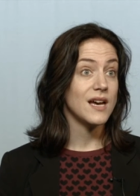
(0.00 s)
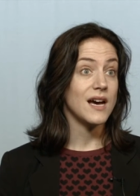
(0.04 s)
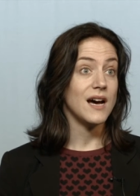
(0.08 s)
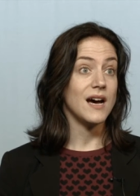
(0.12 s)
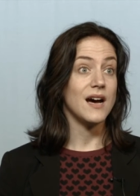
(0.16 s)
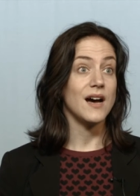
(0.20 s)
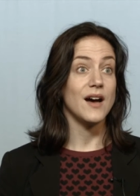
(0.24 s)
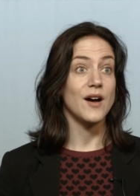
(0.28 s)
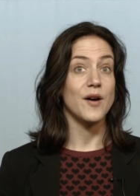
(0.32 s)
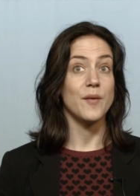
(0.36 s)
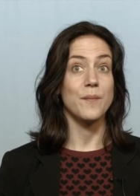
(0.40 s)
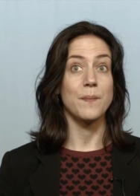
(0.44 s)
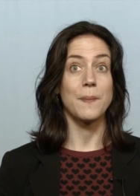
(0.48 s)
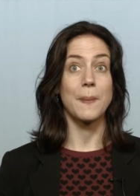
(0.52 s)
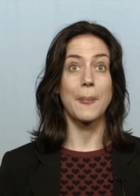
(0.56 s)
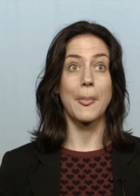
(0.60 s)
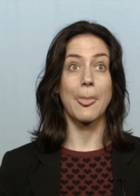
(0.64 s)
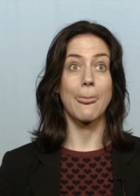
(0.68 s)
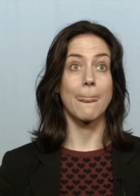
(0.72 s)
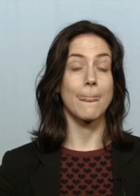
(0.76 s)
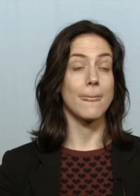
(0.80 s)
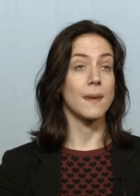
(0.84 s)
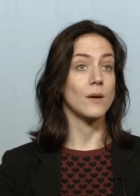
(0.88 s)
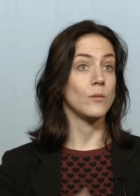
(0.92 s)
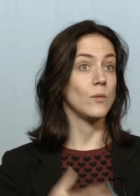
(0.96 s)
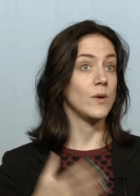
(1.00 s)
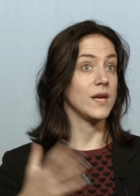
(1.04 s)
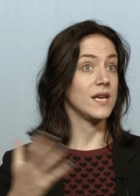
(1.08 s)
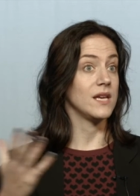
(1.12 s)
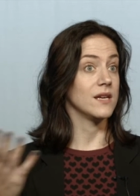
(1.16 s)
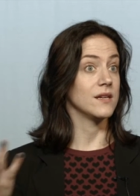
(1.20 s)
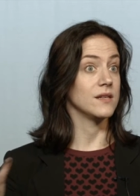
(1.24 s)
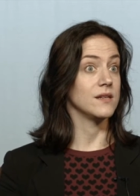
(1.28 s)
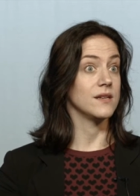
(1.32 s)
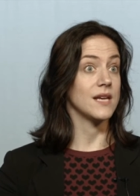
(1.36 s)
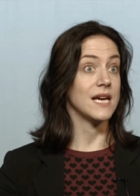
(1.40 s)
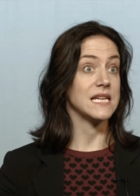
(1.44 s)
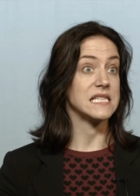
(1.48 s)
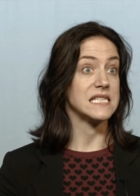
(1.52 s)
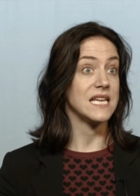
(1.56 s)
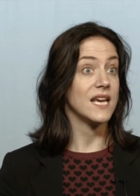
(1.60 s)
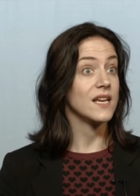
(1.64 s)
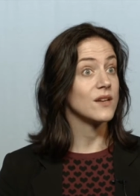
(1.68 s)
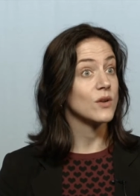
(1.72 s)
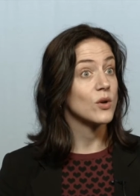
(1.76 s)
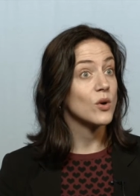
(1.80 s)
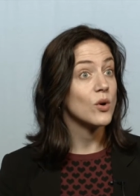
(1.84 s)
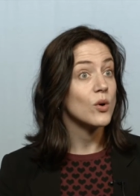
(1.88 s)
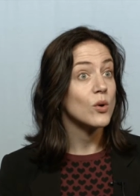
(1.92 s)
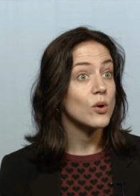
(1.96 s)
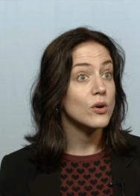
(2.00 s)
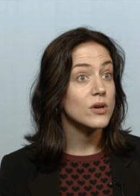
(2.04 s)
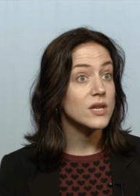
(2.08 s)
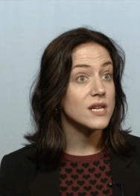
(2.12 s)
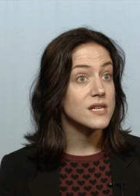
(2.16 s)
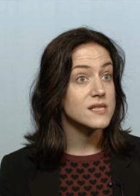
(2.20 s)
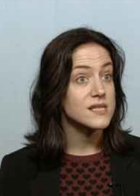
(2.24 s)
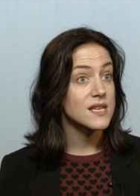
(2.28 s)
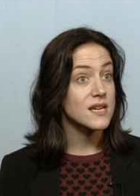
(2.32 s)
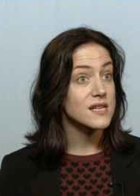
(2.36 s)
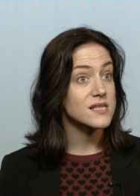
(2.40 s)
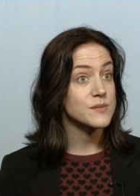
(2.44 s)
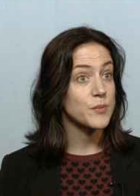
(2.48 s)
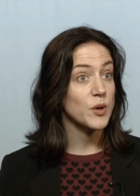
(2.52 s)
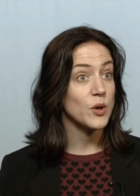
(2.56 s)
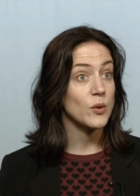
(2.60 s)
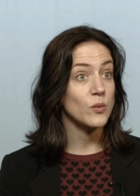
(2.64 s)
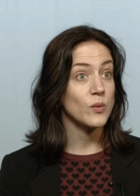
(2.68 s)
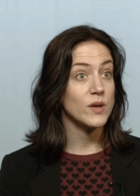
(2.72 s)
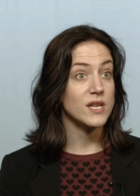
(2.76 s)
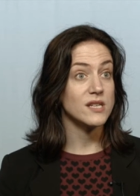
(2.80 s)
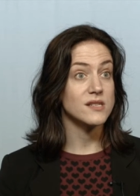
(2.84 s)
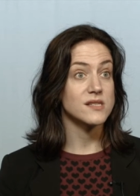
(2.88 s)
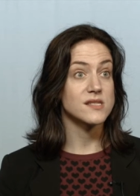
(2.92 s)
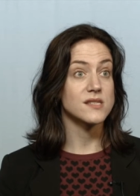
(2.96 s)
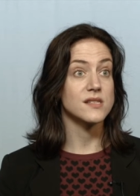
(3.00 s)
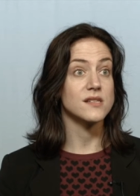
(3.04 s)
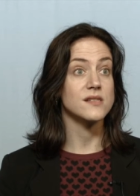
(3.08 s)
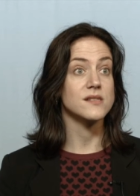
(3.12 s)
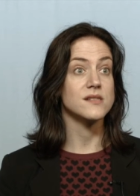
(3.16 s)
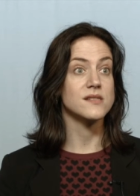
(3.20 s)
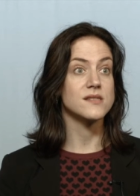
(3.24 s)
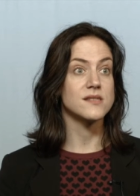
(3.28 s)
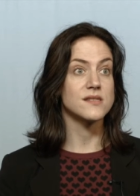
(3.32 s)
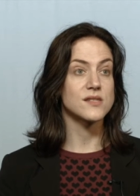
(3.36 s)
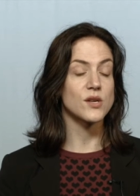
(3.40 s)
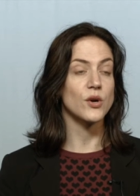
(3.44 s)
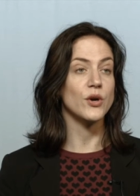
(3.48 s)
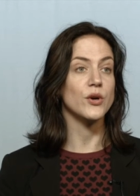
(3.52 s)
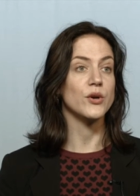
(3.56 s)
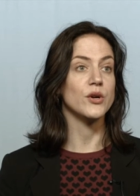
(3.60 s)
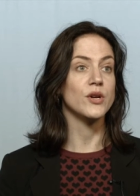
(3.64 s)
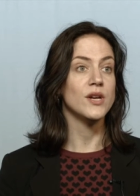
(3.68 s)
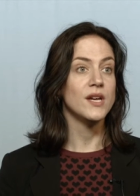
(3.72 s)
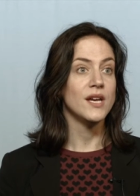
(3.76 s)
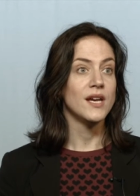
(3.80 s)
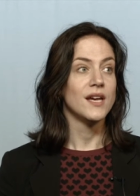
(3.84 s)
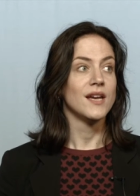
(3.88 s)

um, we can attend court as expert witnesses so